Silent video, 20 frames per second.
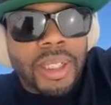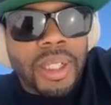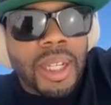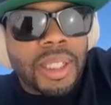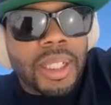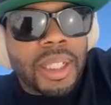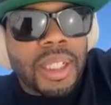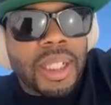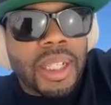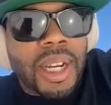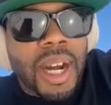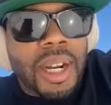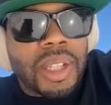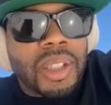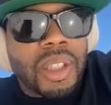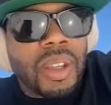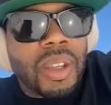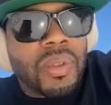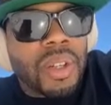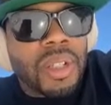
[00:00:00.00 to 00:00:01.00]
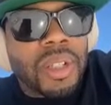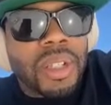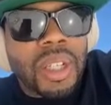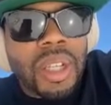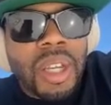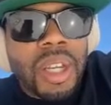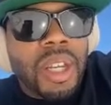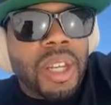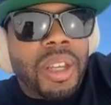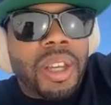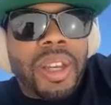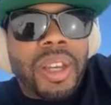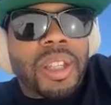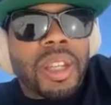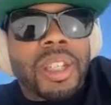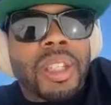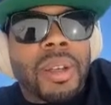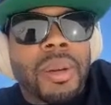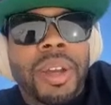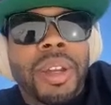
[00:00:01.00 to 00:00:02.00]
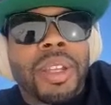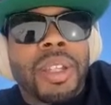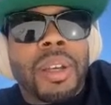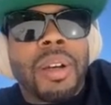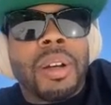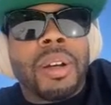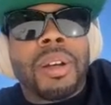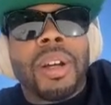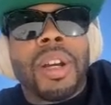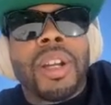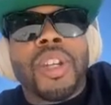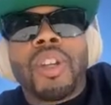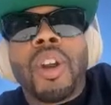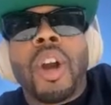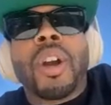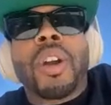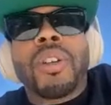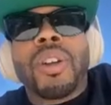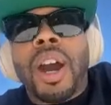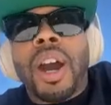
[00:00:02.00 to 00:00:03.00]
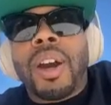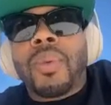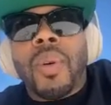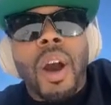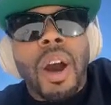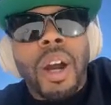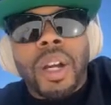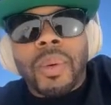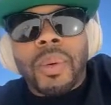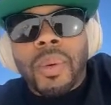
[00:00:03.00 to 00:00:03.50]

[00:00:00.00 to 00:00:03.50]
And then Scott Stevens is a juggernaut in rock